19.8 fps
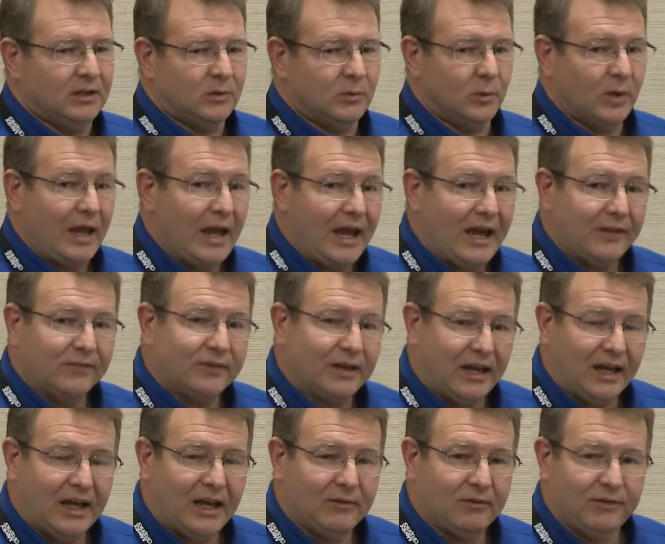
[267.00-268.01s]
We have to
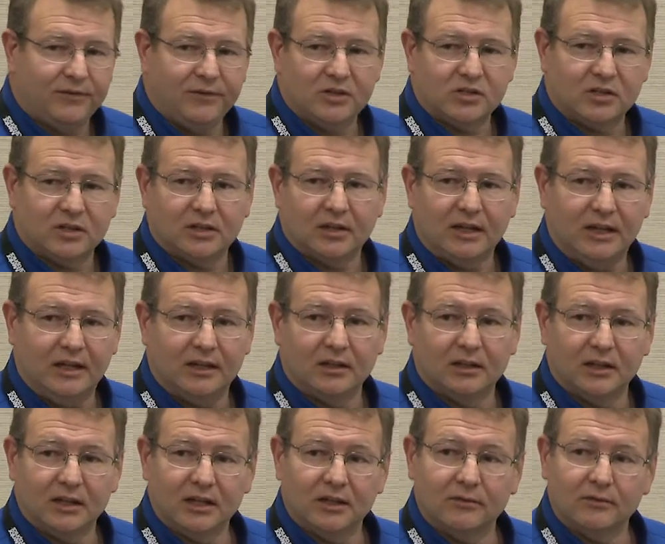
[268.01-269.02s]
have efficient
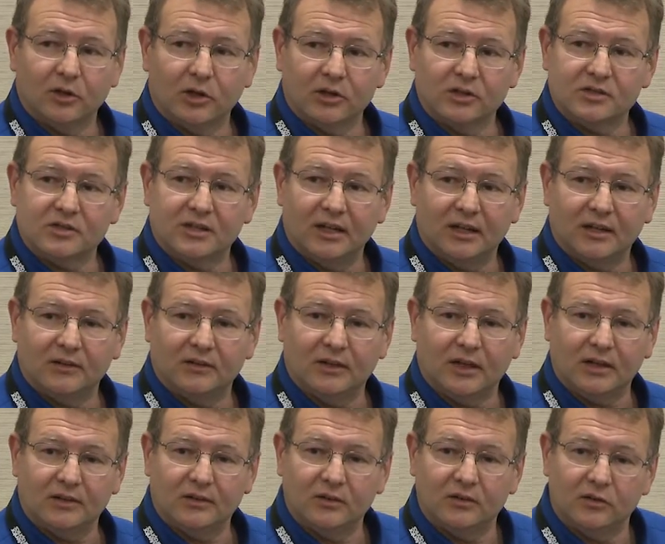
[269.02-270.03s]
handling of large data
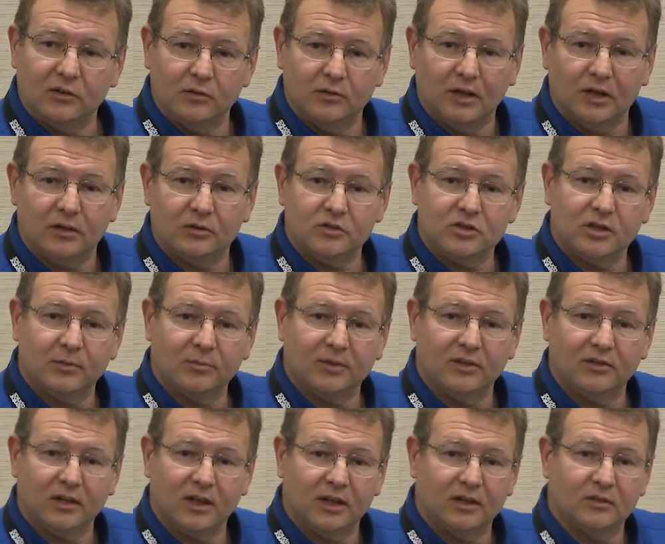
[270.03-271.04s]
sets. As you know, chip
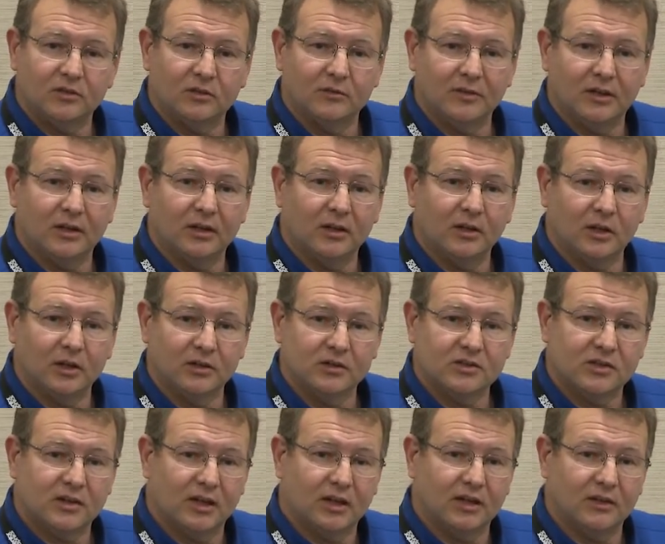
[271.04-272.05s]
designs are very
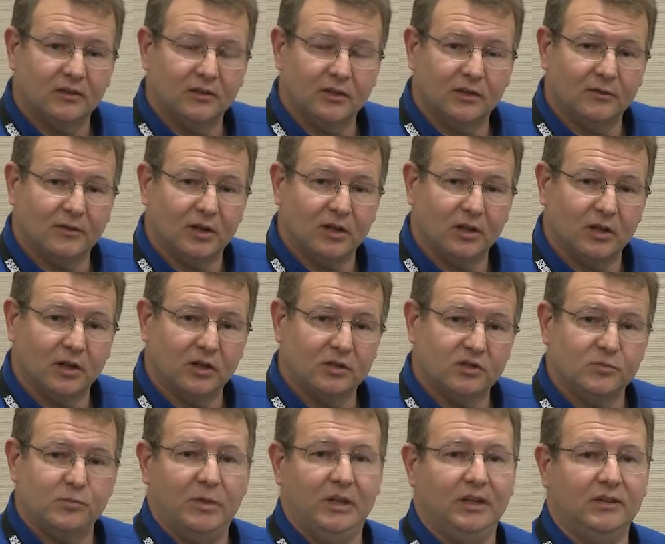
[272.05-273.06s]
large things. They're very
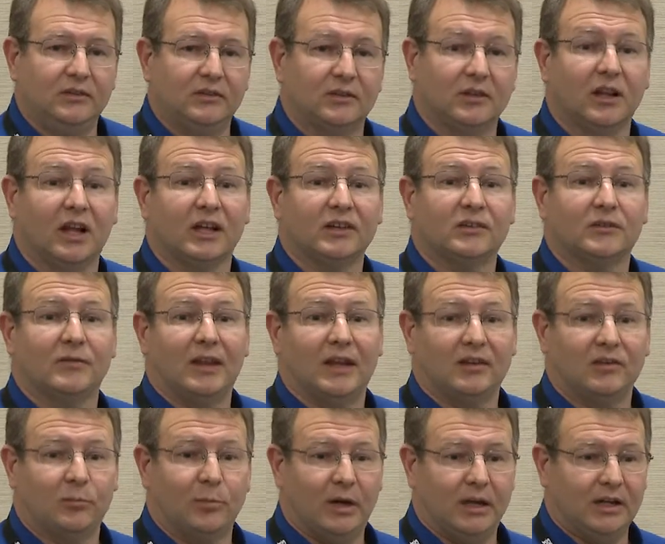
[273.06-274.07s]
large beasts. Lots of that
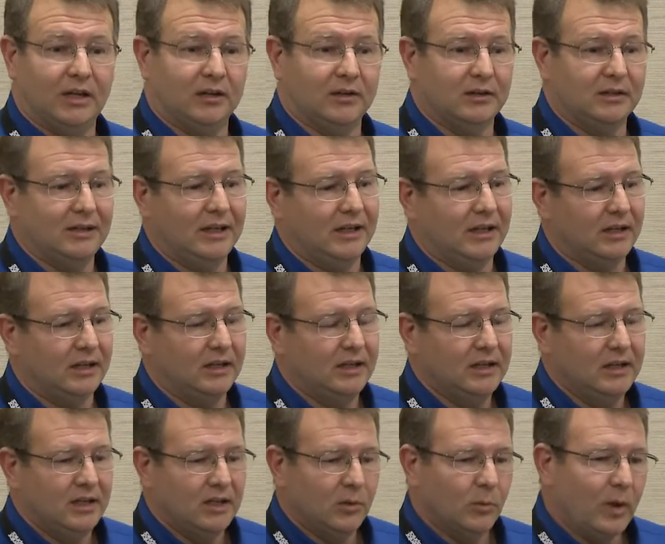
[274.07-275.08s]
is binary data.
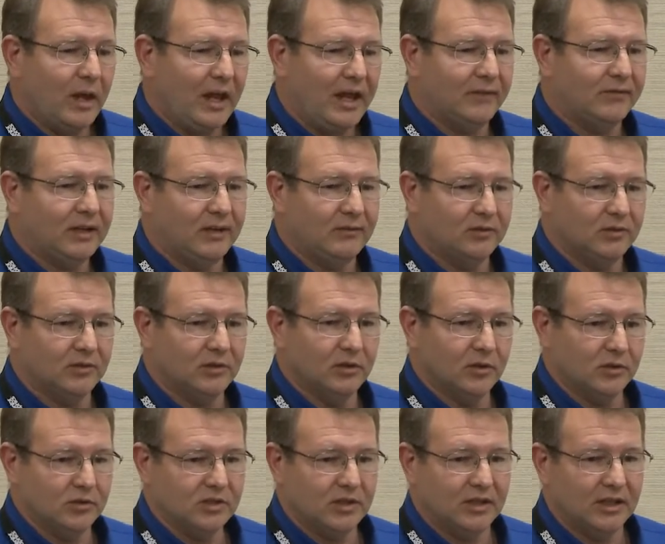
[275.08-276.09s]
We have to have a
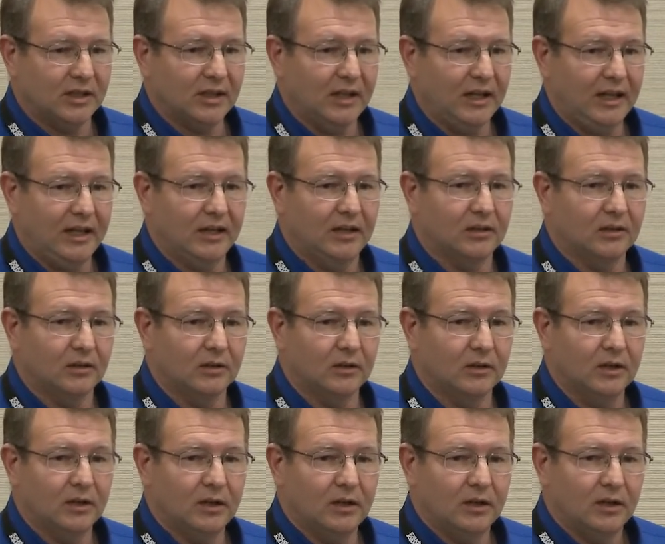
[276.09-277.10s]
solution that can
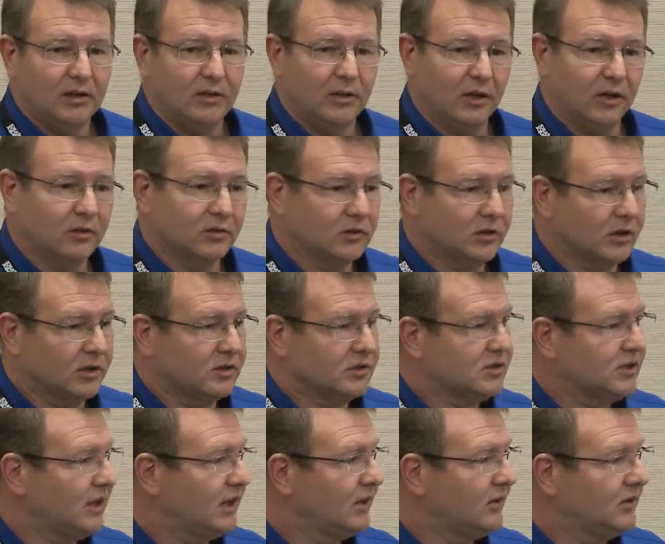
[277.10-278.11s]
handle those
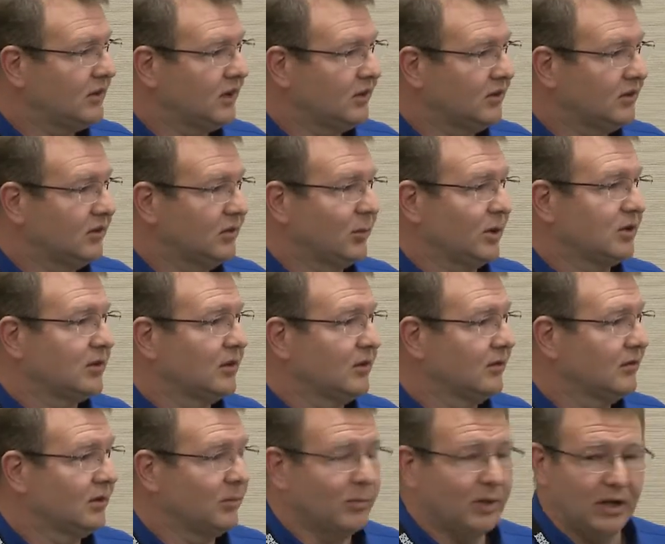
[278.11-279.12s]
large data sets, especially
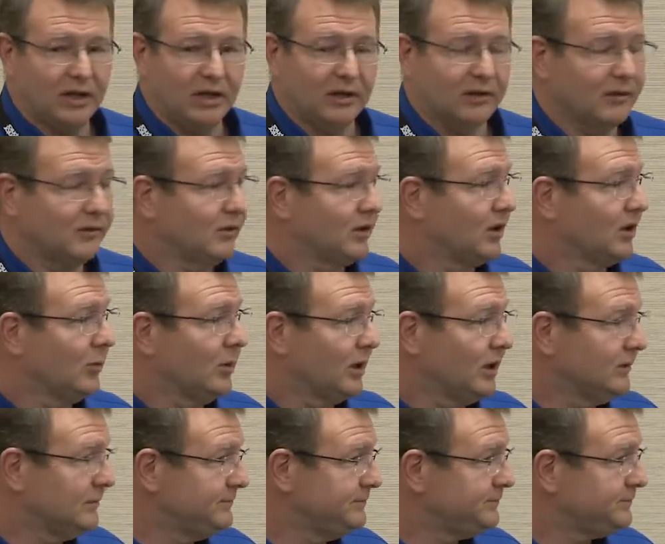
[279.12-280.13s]
if they're binary, very well.